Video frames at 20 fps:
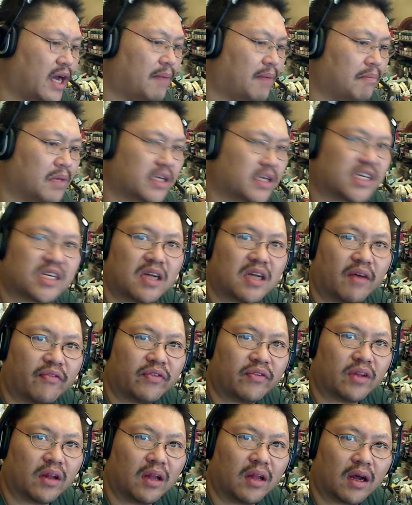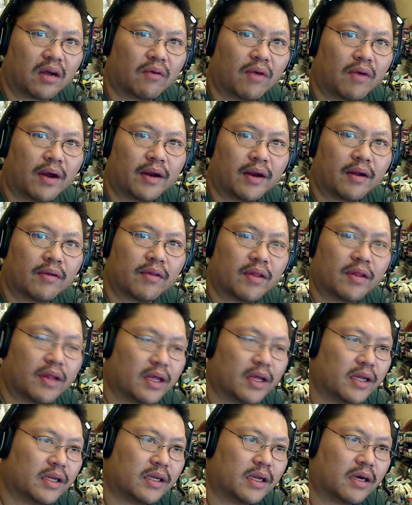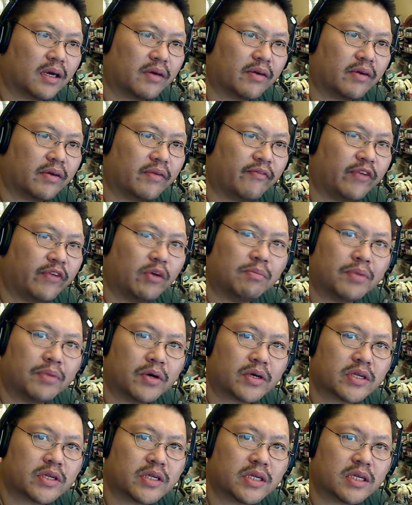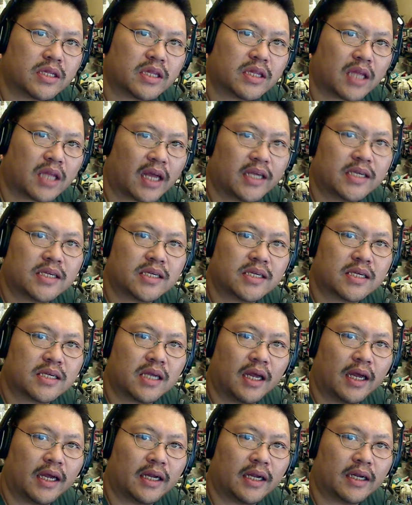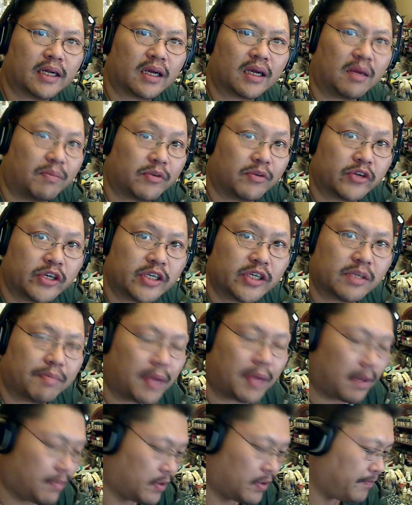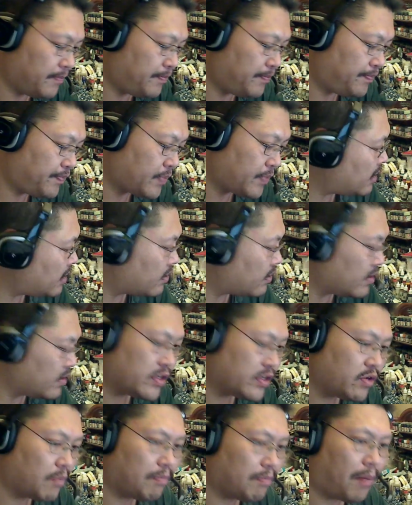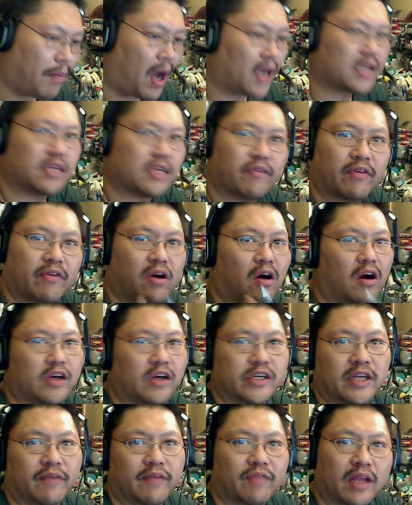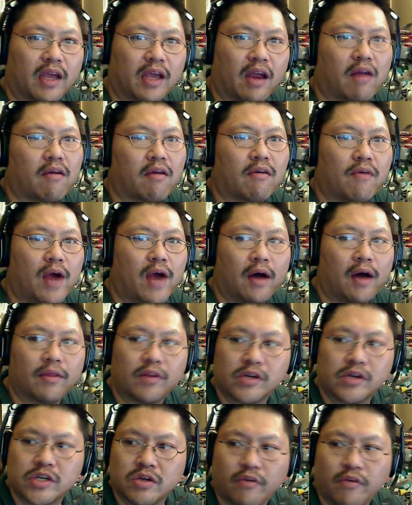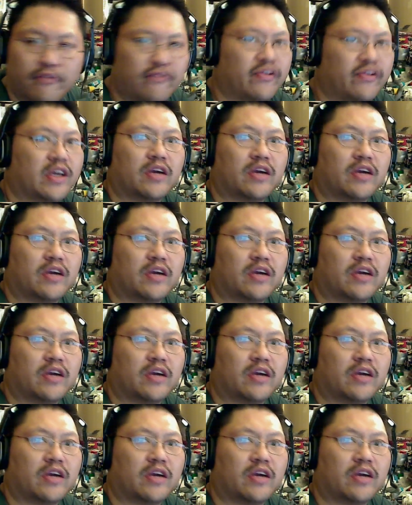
There's not much stuff to lug around other than a few books, dice, and a couple sheets of paper. You know, there's no boxes of cards you have to carry around. There's no